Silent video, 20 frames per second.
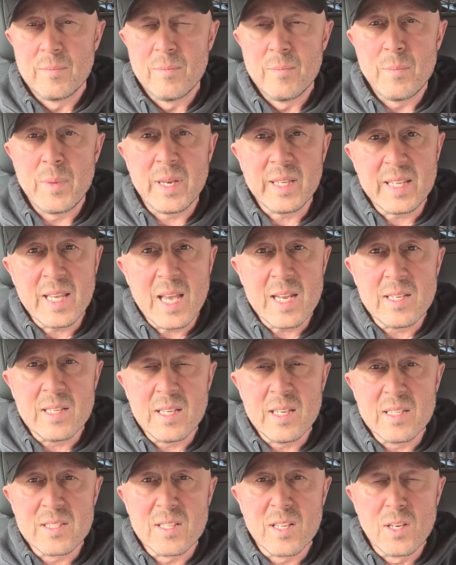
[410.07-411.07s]
But again,
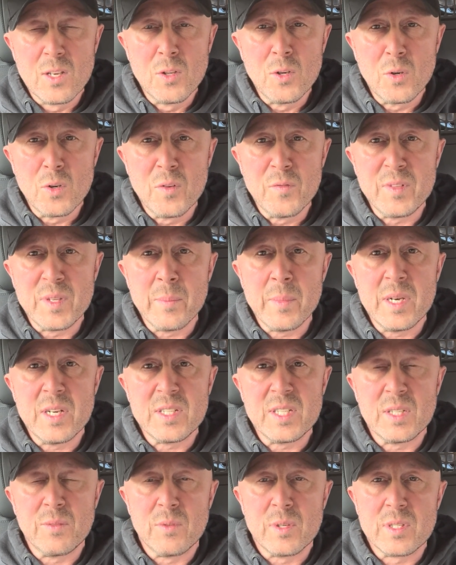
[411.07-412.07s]
it's the law of
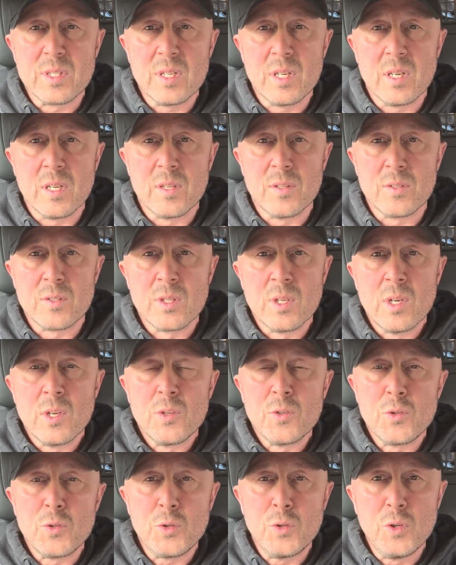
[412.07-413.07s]
diminishing returns.
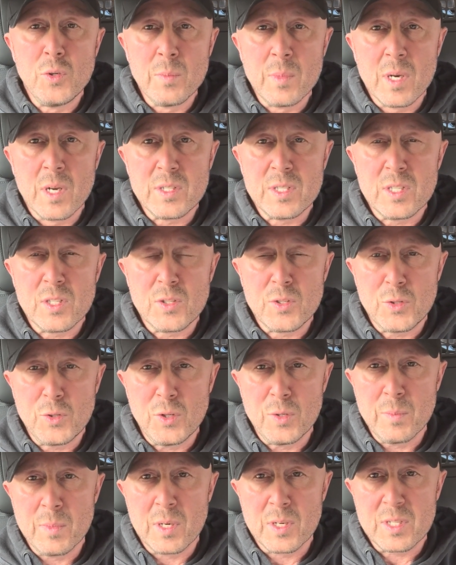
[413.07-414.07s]
Too much is
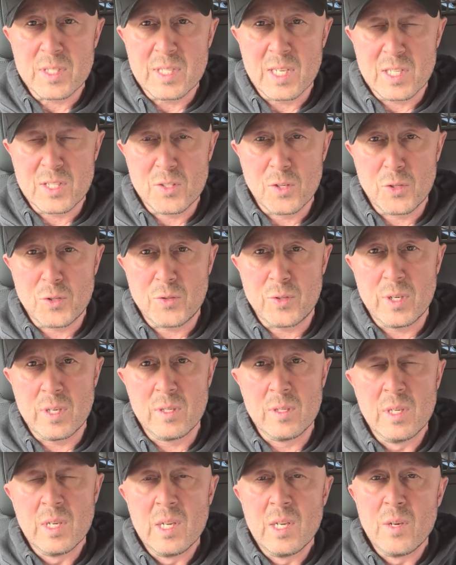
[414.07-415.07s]
too much
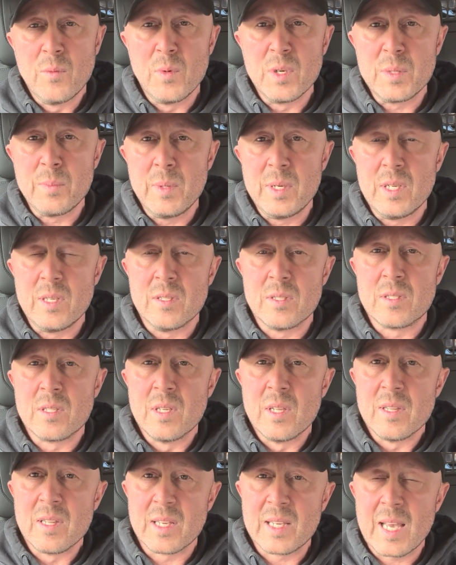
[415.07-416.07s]
testosterone, which means
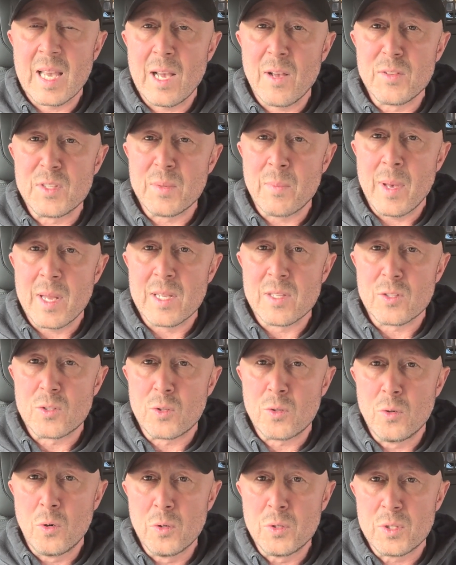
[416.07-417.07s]
the counterbalance
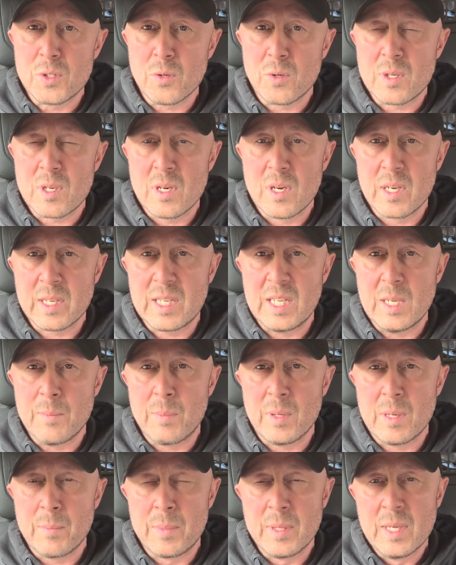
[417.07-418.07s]
cortisol can't keep
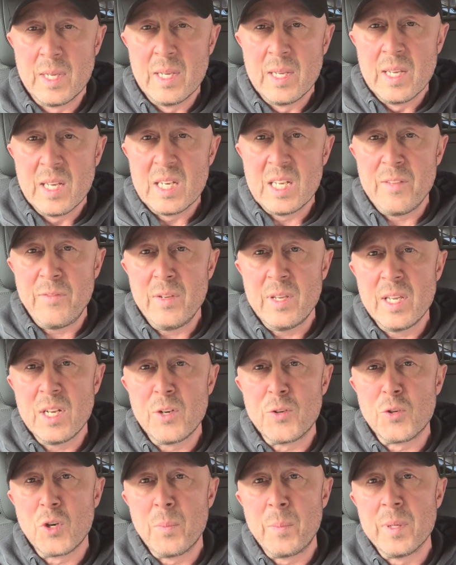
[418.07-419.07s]
up. And if you get a
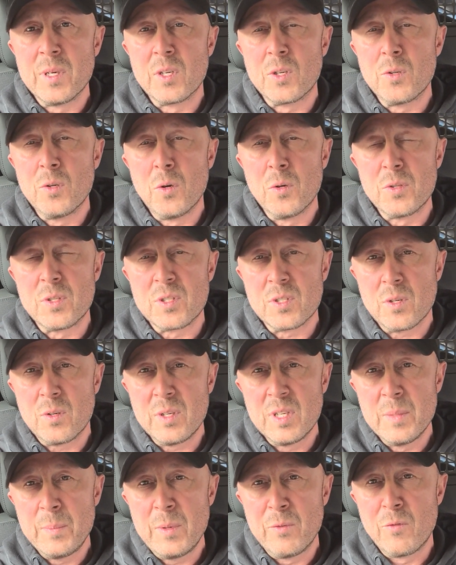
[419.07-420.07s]
drop in cortisol,
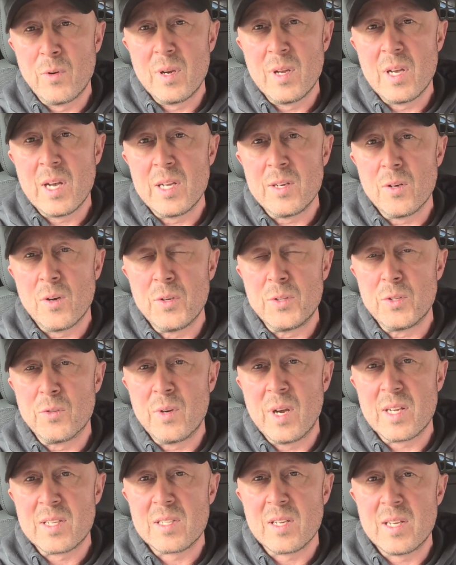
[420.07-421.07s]
you're going to be reliant on
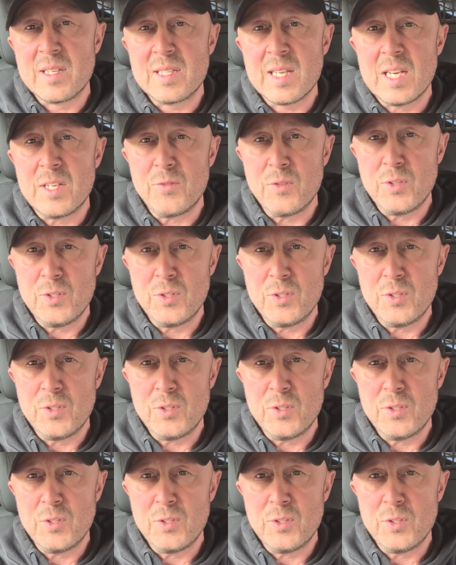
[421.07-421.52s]
your excitatory